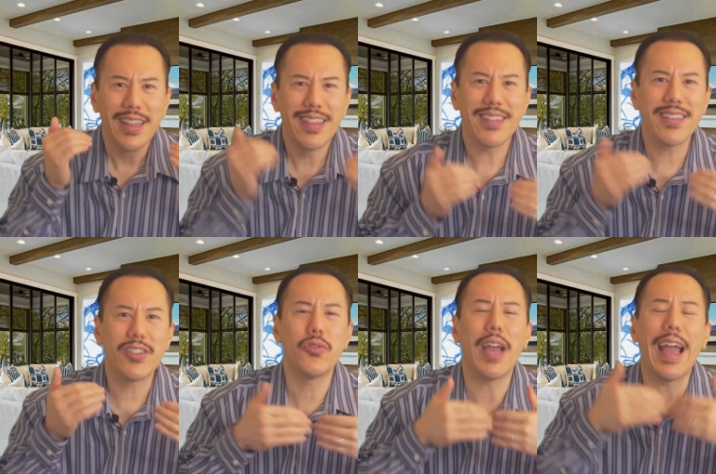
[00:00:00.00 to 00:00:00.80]
this
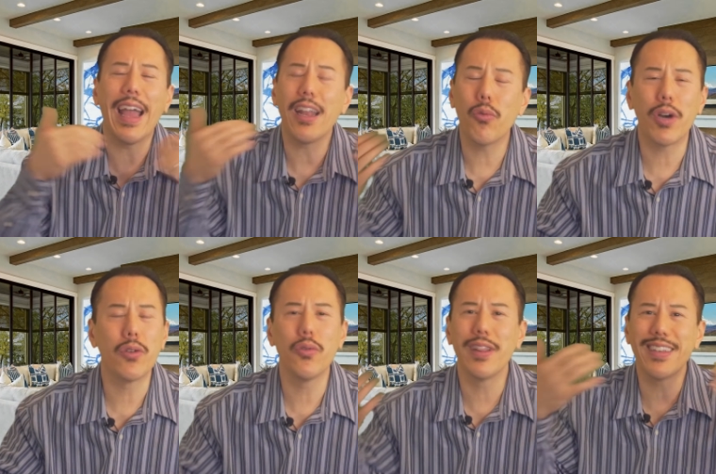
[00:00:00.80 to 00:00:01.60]
is to anyone
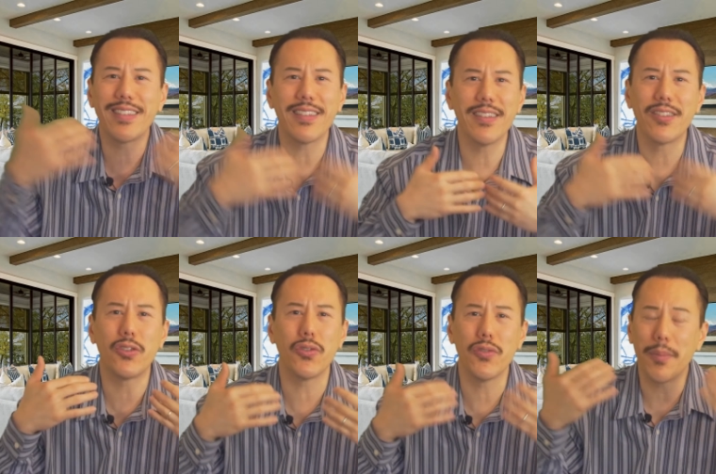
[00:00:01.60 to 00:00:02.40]
who listens
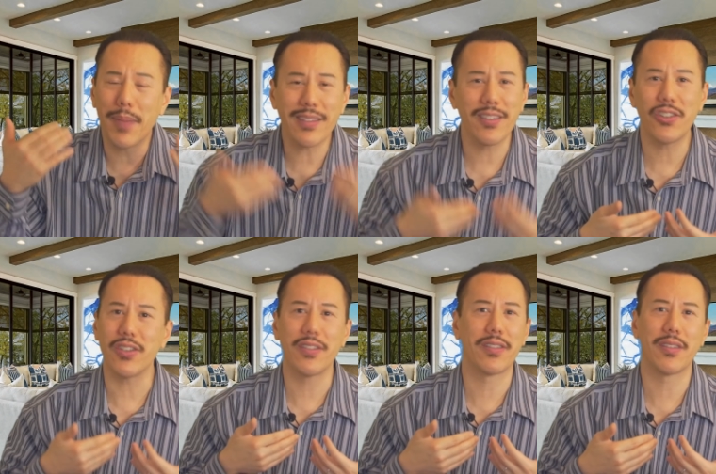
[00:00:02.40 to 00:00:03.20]
to the
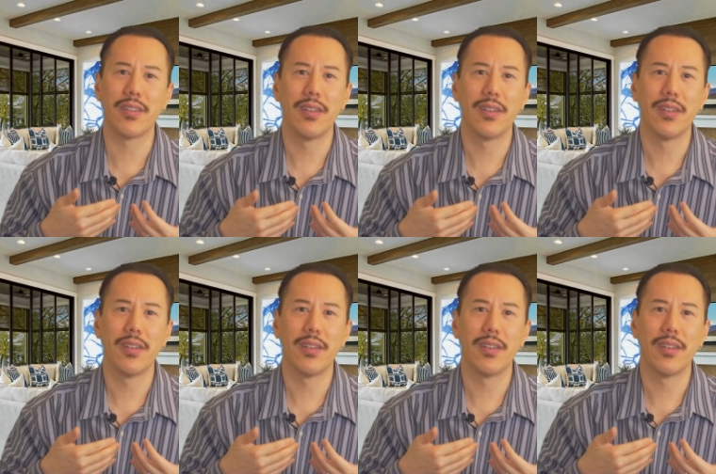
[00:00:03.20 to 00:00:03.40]
messages